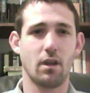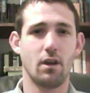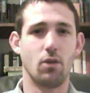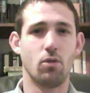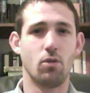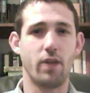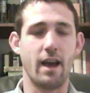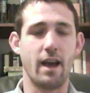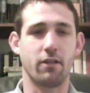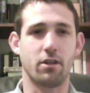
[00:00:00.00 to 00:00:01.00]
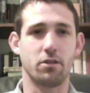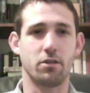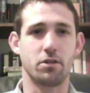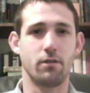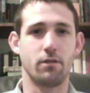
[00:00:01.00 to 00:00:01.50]
Old
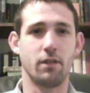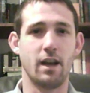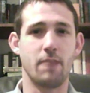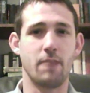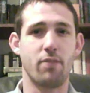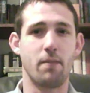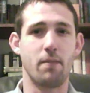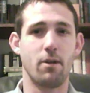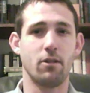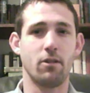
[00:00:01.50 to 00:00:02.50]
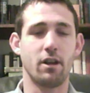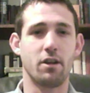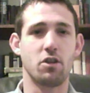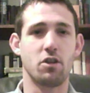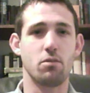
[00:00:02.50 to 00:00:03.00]
agriculture relied primarily on
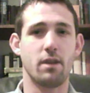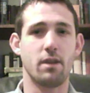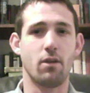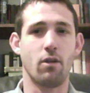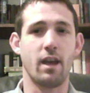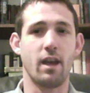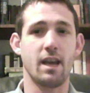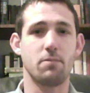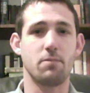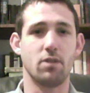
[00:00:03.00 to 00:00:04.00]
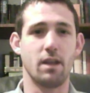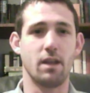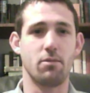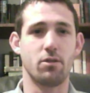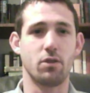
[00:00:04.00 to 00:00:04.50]
human or animal
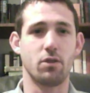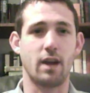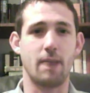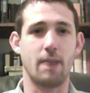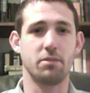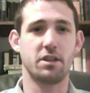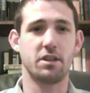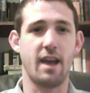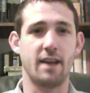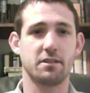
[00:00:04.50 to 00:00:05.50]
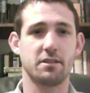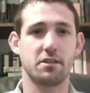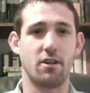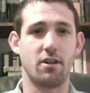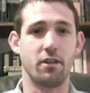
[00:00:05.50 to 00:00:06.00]
labor to accomplish
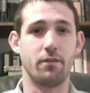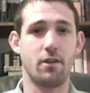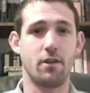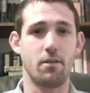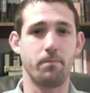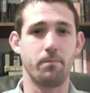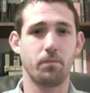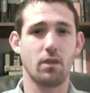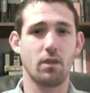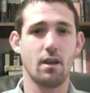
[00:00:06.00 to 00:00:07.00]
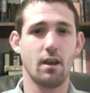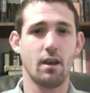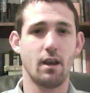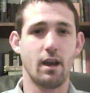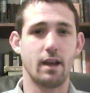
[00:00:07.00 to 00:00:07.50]
tasks on the farm.
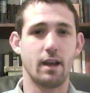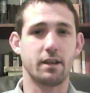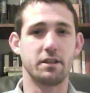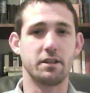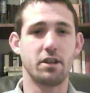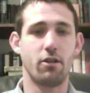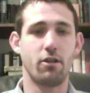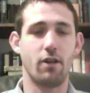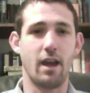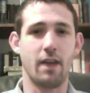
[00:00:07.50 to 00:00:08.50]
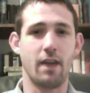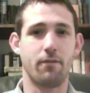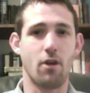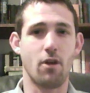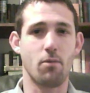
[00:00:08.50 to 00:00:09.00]
Consider a
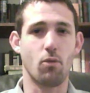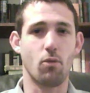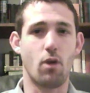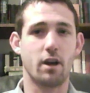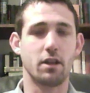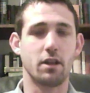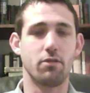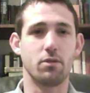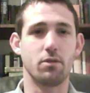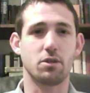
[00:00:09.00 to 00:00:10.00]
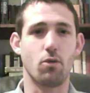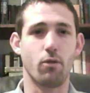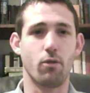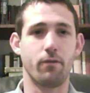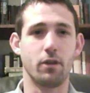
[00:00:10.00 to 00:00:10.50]
farmer walking through his
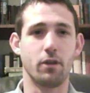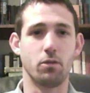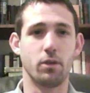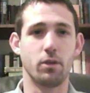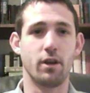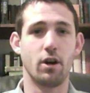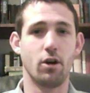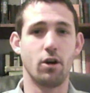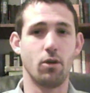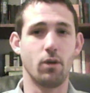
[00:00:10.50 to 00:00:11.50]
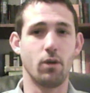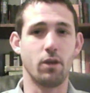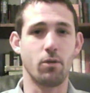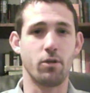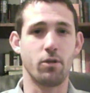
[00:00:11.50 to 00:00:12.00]
cornfield with a hoe in
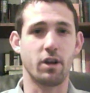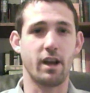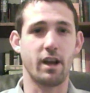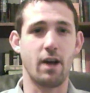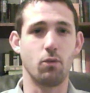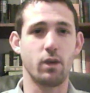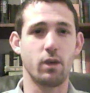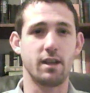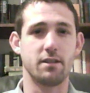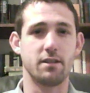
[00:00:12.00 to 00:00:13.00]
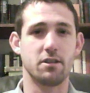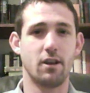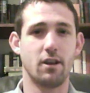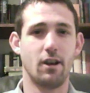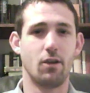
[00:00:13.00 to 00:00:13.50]
order to cut out weeds,
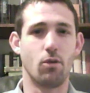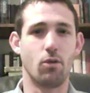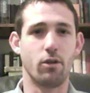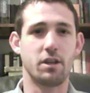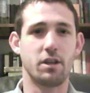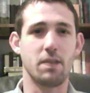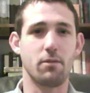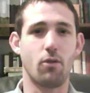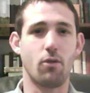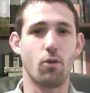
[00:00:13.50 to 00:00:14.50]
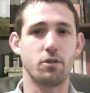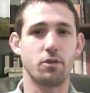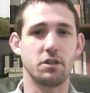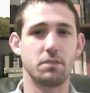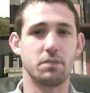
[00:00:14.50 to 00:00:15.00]
or a team of
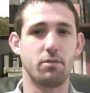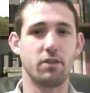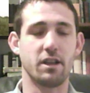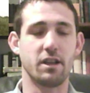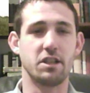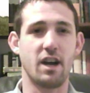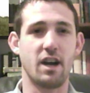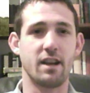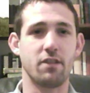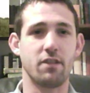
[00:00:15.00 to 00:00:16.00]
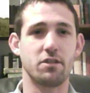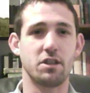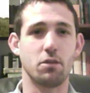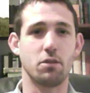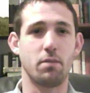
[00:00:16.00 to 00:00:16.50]
horses pulling a John Deere
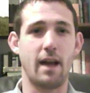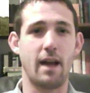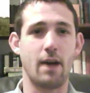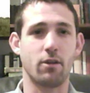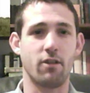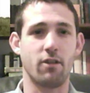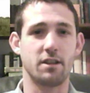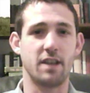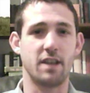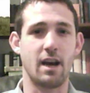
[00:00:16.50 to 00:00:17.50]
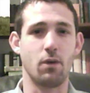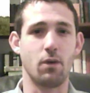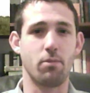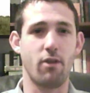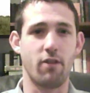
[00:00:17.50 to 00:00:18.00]
steel plow across the Iowa
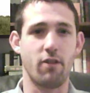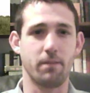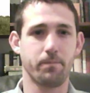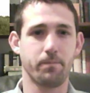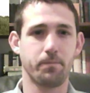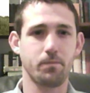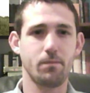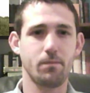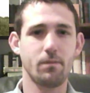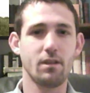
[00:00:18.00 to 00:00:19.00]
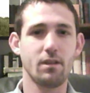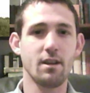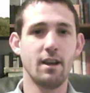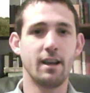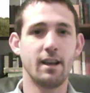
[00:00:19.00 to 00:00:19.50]
prairie.
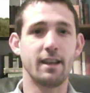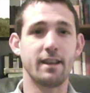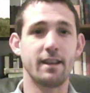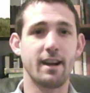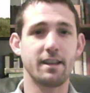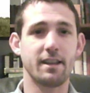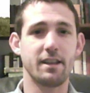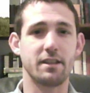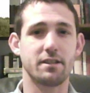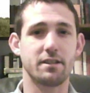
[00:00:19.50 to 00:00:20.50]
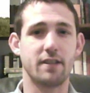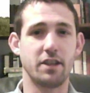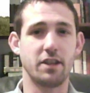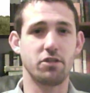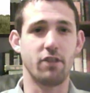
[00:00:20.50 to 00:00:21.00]
In the 19th
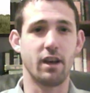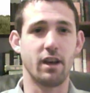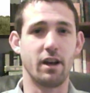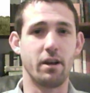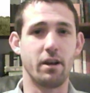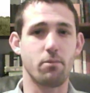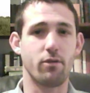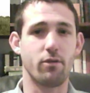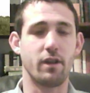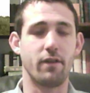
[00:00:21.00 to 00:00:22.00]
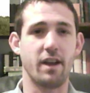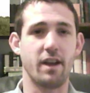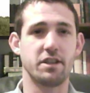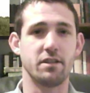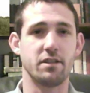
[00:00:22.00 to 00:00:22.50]
century, a number of
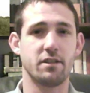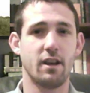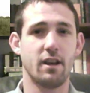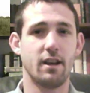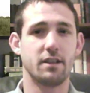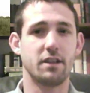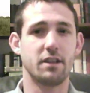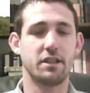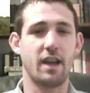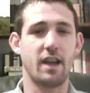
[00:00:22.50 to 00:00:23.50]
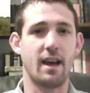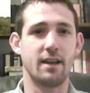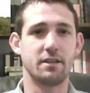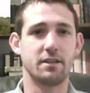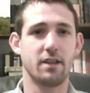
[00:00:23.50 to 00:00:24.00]
innovations, such
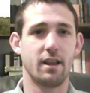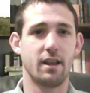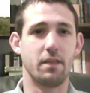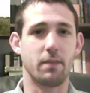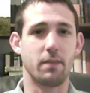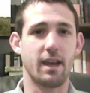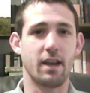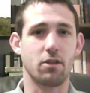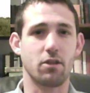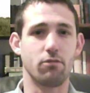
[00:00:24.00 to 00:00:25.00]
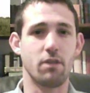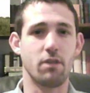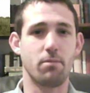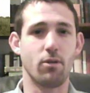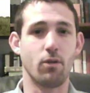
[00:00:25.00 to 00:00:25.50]
as the mechanical
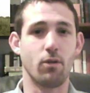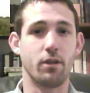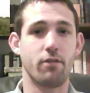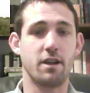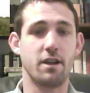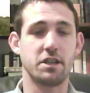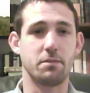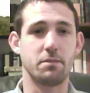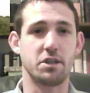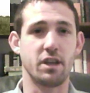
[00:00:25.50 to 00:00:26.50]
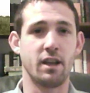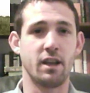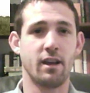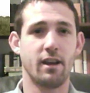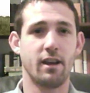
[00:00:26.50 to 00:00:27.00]
reaper or the threshing machine,
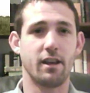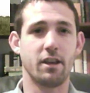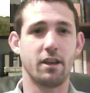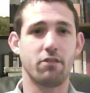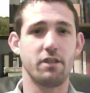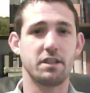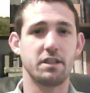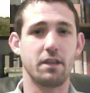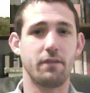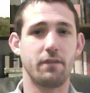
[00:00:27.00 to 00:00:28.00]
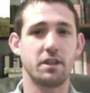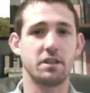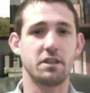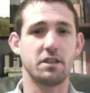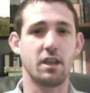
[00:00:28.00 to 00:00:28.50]
increased the
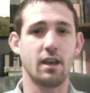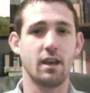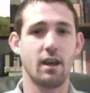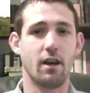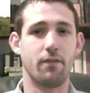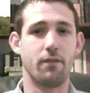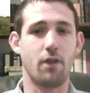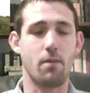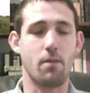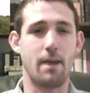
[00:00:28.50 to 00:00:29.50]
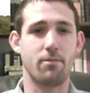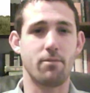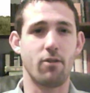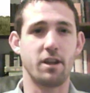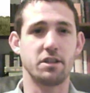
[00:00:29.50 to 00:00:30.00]
efficiency of farm
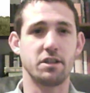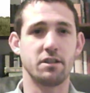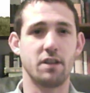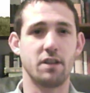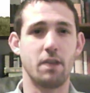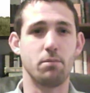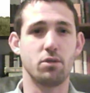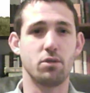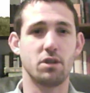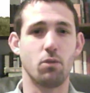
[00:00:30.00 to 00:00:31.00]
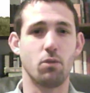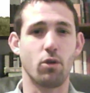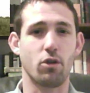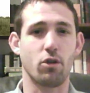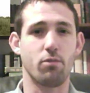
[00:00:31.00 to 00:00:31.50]
operations and boosted
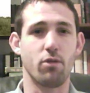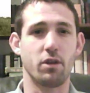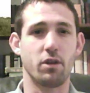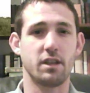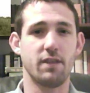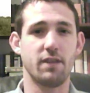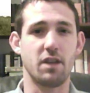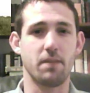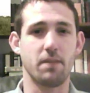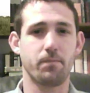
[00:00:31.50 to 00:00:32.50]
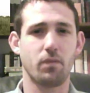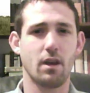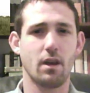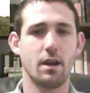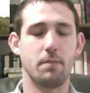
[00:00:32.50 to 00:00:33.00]
worker productivity.
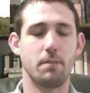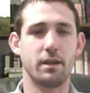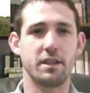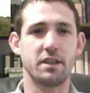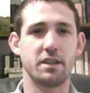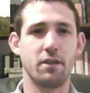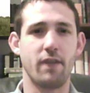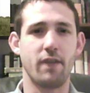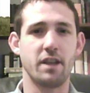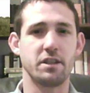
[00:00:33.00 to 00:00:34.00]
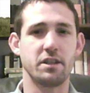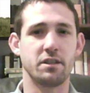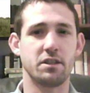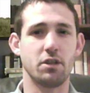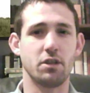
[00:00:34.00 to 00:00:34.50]
But these innovations
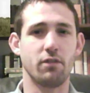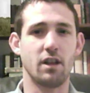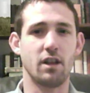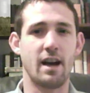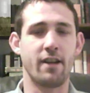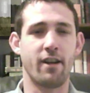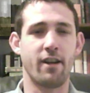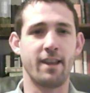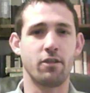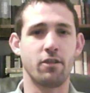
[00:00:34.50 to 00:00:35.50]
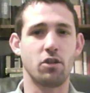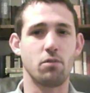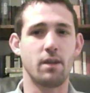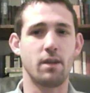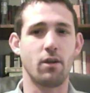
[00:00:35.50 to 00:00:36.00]
still relied on either
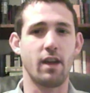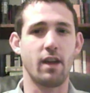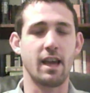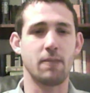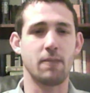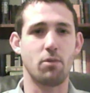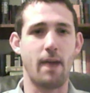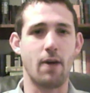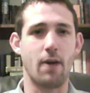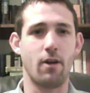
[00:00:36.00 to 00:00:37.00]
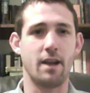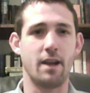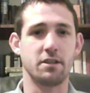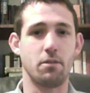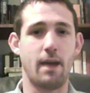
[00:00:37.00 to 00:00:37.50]
human or animal power
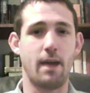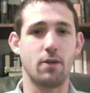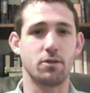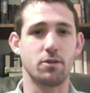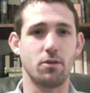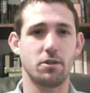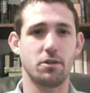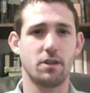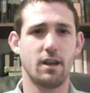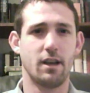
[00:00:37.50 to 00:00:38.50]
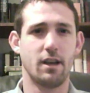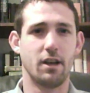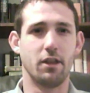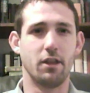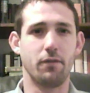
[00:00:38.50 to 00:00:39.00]
as their power source.
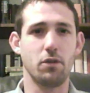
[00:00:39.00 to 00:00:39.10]
The few